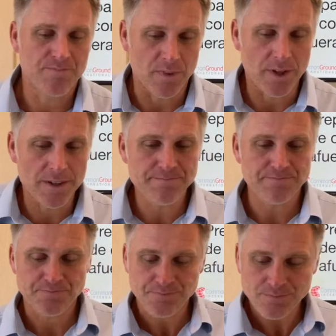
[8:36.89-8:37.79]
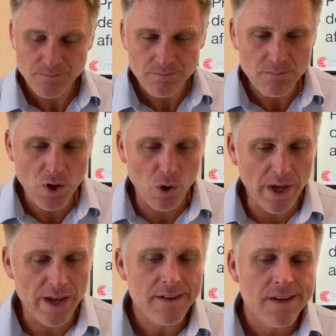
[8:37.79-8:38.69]
Mm-hmm.
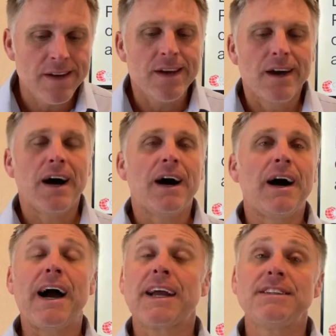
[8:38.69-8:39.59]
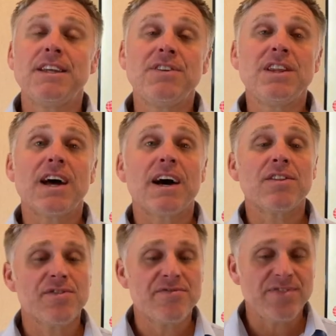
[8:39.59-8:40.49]
Okay. Actividad
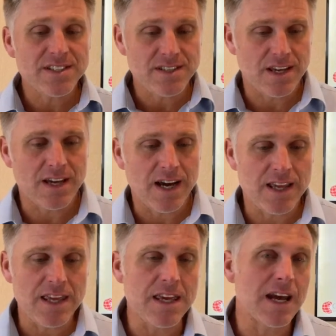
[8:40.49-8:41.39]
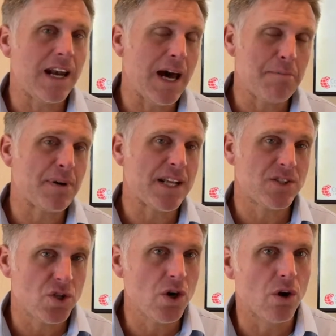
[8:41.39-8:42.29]
física y la
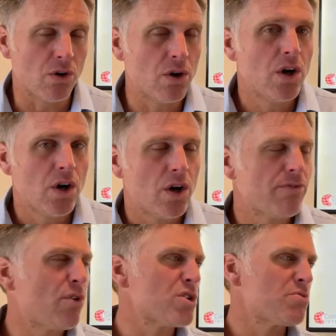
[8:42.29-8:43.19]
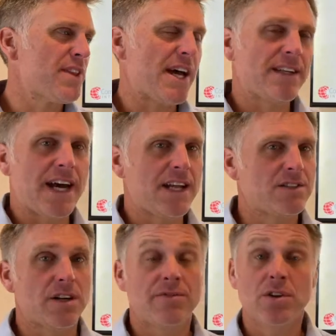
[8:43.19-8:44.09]
presión. Of course, with that diet
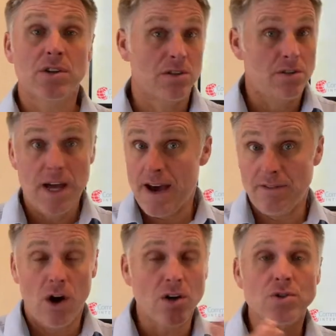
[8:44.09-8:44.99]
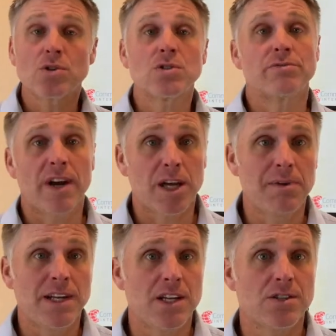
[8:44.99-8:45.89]
stuff, you could have all sorts of
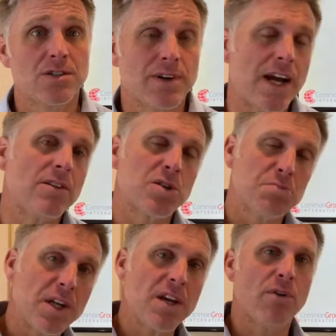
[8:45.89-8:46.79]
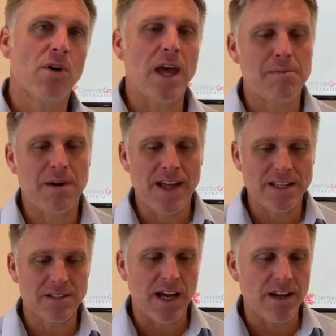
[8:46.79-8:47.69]
recommendations, right? And there's plenty of vocab on that
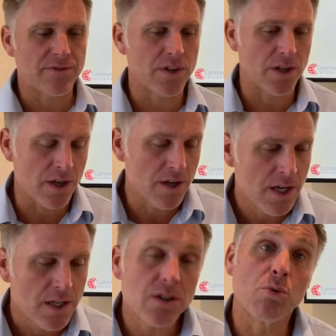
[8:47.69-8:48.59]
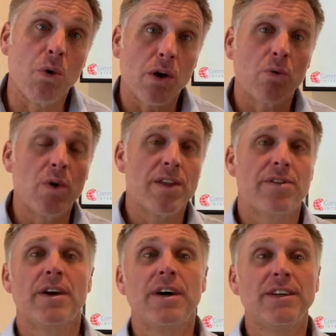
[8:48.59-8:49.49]
slide for you to work with
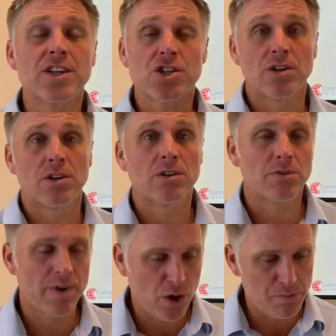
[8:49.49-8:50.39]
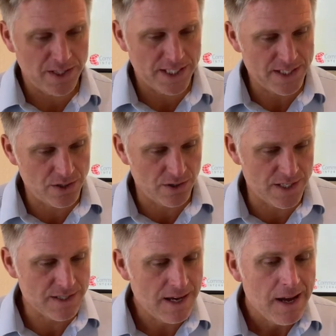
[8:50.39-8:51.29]
additional
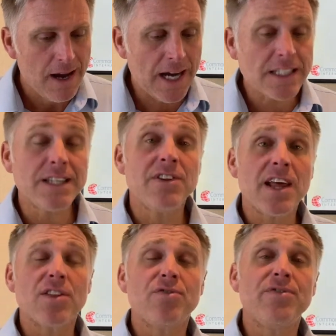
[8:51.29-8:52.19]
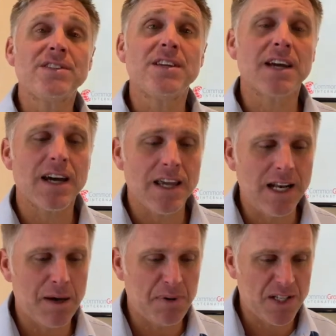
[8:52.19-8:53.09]
recomendaciones. Actividad física y
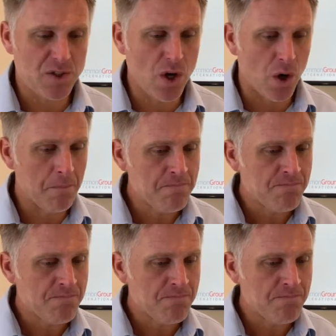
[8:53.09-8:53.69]
la presión.